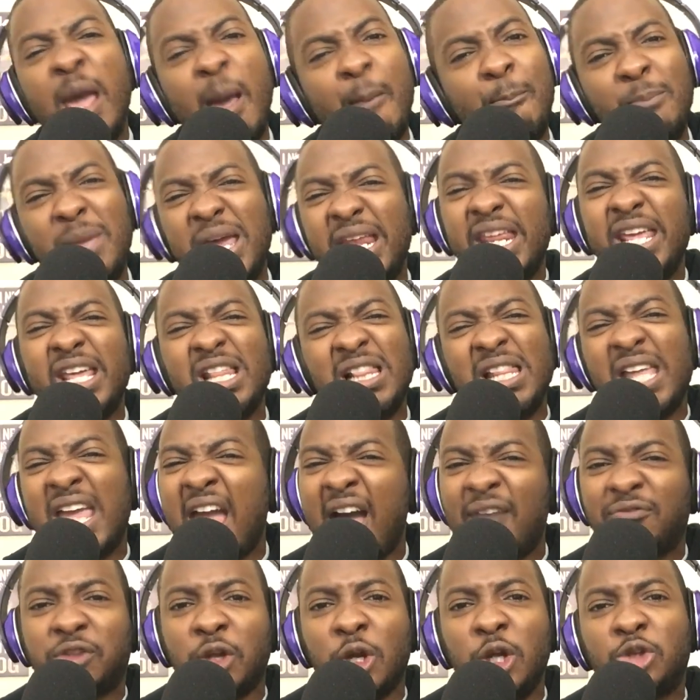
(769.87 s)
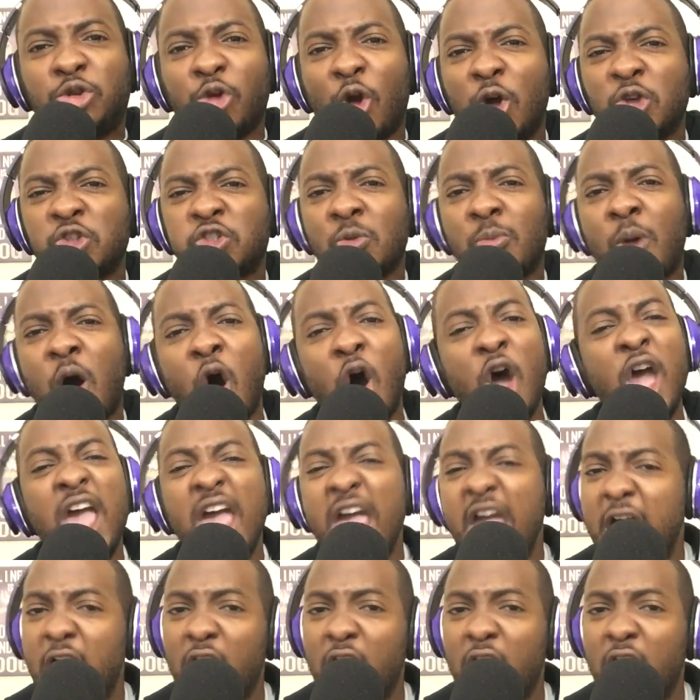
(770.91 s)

Immediately after he throws the ball,